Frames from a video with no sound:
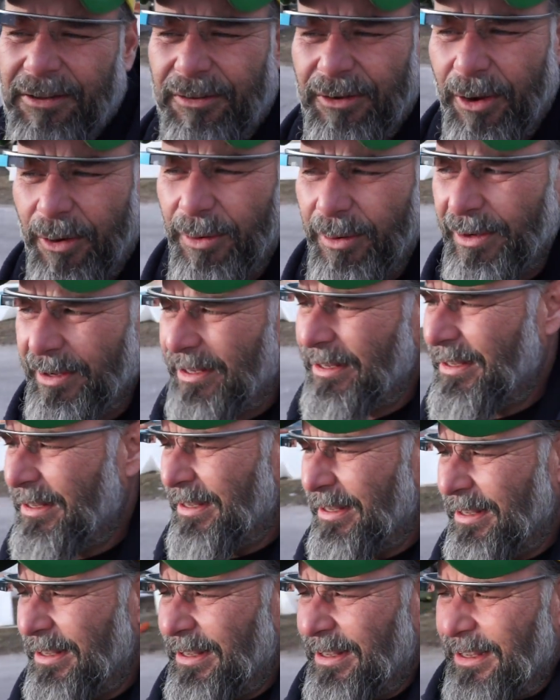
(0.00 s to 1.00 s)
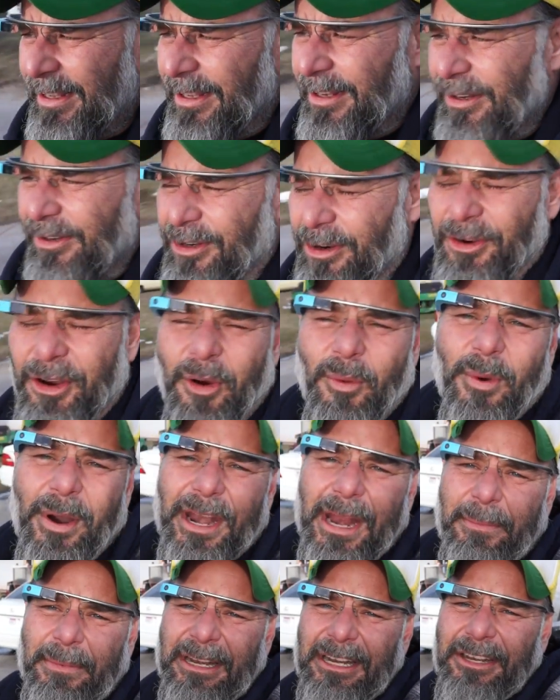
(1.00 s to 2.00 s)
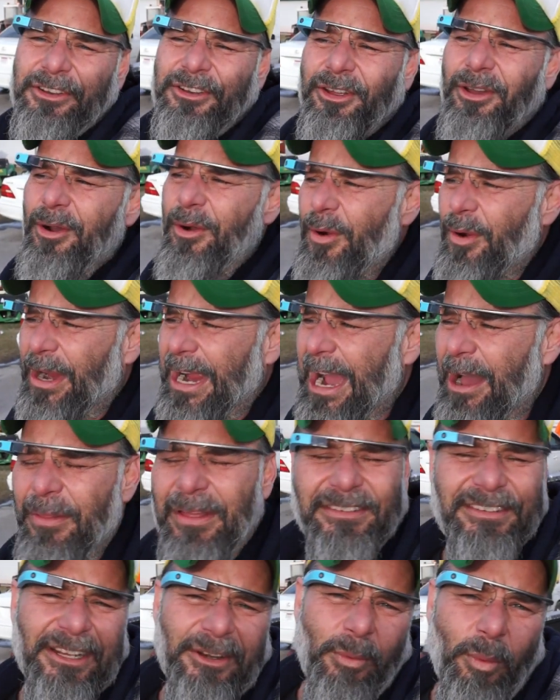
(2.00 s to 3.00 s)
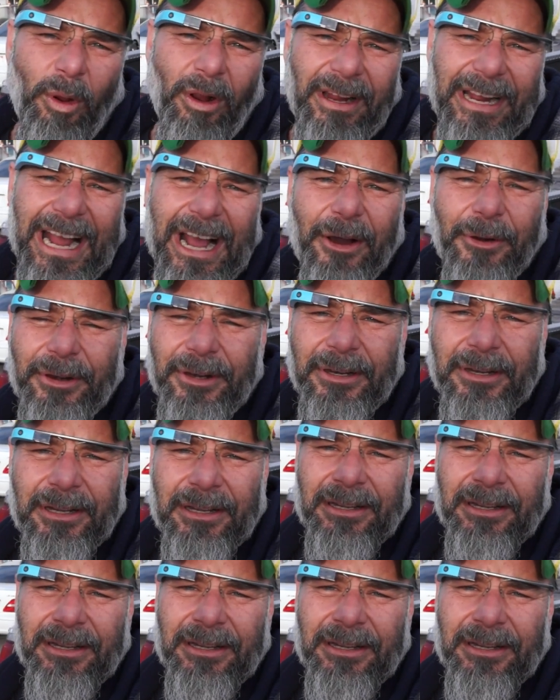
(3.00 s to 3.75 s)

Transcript: So don't know what I'm going to do or how that's going to work out,